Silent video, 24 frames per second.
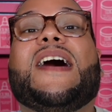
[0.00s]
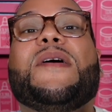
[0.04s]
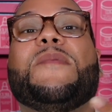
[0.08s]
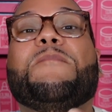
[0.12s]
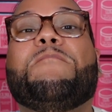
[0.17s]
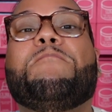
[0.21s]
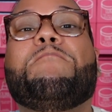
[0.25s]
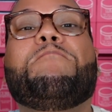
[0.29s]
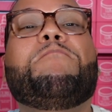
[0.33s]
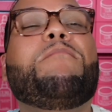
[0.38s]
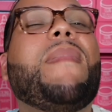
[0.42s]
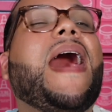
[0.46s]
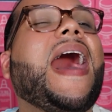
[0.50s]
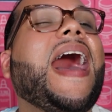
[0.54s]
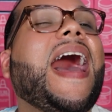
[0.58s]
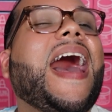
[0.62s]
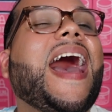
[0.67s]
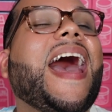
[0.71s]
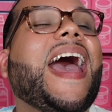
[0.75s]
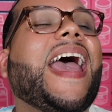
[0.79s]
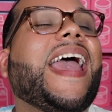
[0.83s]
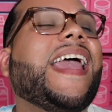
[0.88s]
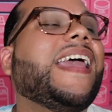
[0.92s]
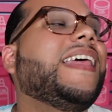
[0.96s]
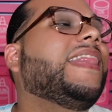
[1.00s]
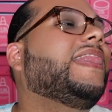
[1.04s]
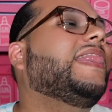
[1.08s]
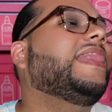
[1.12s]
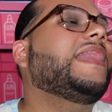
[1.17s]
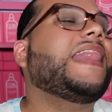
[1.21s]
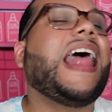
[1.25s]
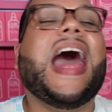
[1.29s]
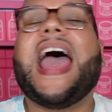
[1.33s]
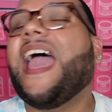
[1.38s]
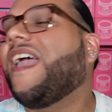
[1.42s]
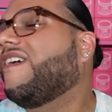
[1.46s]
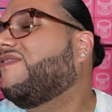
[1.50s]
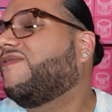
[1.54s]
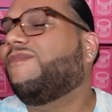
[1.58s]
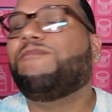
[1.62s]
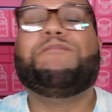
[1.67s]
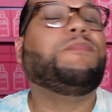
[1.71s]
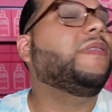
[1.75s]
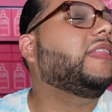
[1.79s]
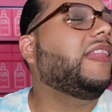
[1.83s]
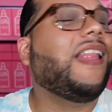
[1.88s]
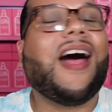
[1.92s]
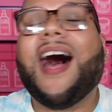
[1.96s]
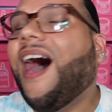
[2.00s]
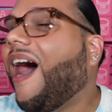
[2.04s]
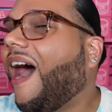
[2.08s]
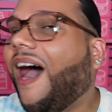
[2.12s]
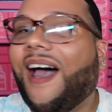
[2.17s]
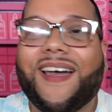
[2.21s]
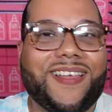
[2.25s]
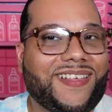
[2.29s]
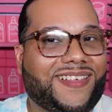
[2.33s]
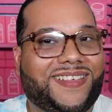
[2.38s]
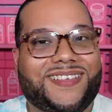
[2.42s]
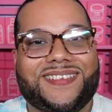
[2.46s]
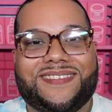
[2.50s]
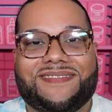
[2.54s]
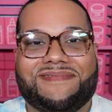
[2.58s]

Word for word: my life blog.